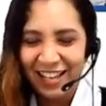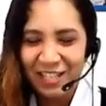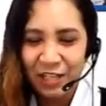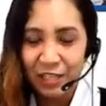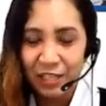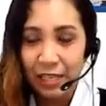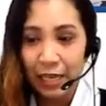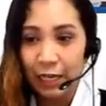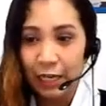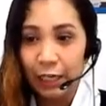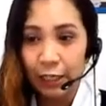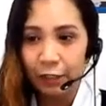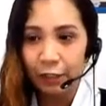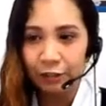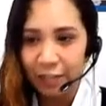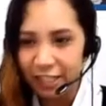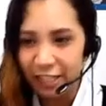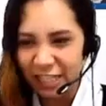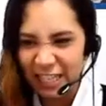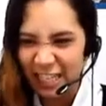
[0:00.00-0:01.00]
Yeah, because I
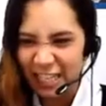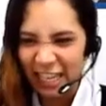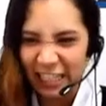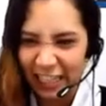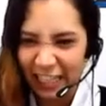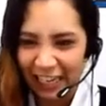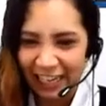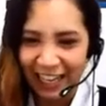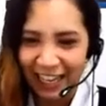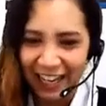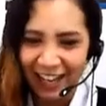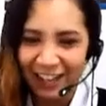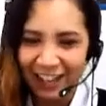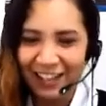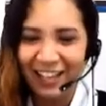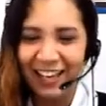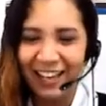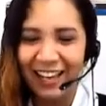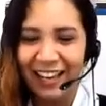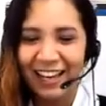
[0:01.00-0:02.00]
couldn't reach the ceiling.
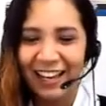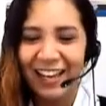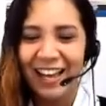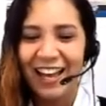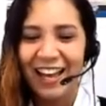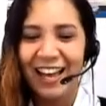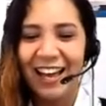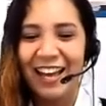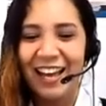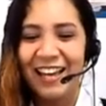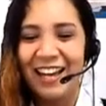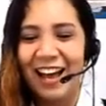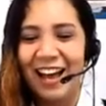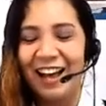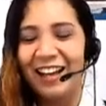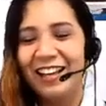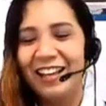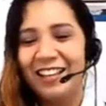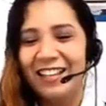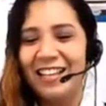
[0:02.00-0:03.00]
Okay.
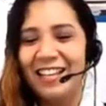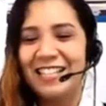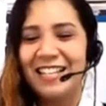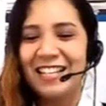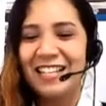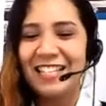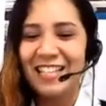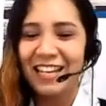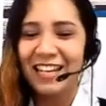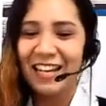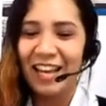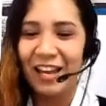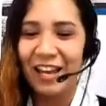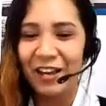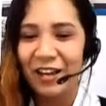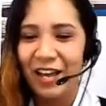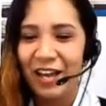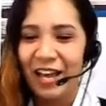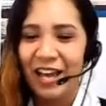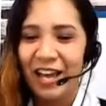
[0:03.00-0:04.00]
Now, let's
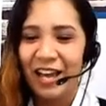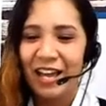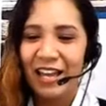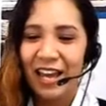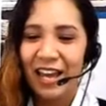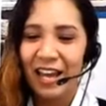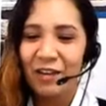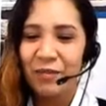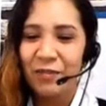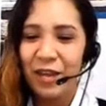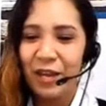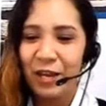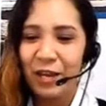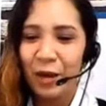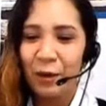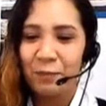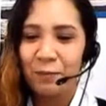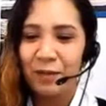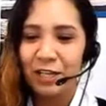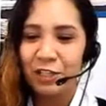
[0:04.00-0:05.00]
continue. Can we
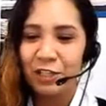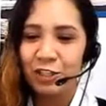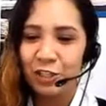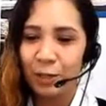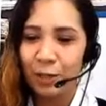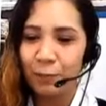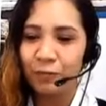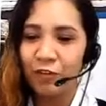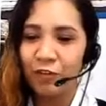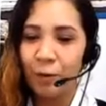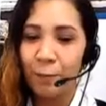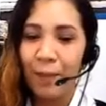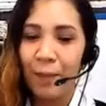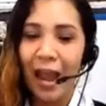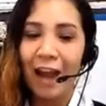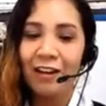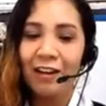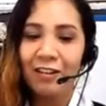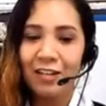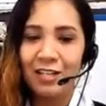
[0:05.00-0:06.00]
go by ship from
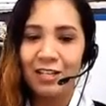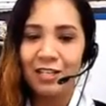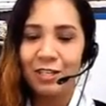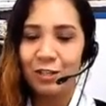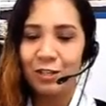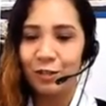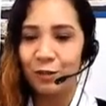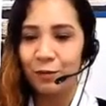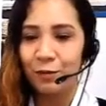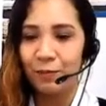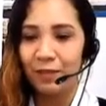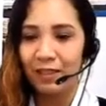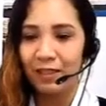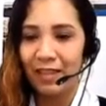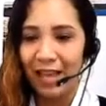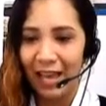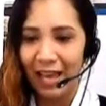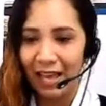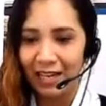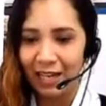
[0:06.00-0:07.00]
Paris to
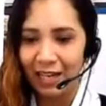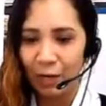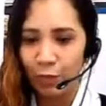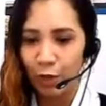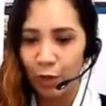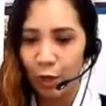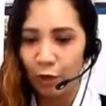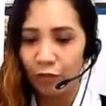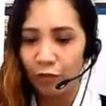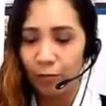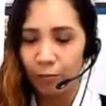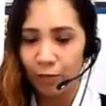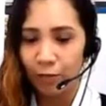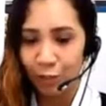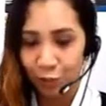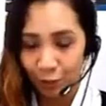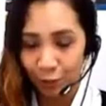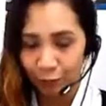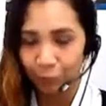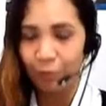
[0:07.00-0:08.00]
Milan? Can we go by
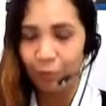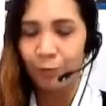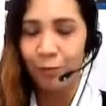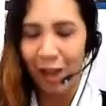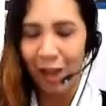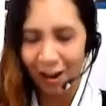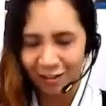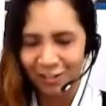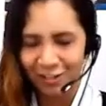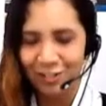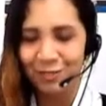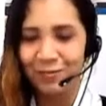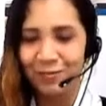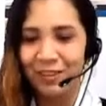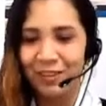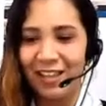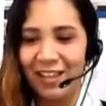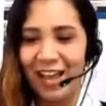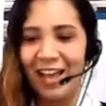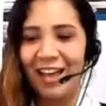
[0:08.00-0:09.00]
ship from Paris to
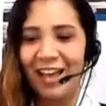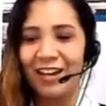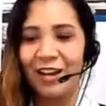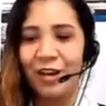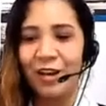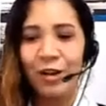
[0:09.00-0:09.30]
Milan?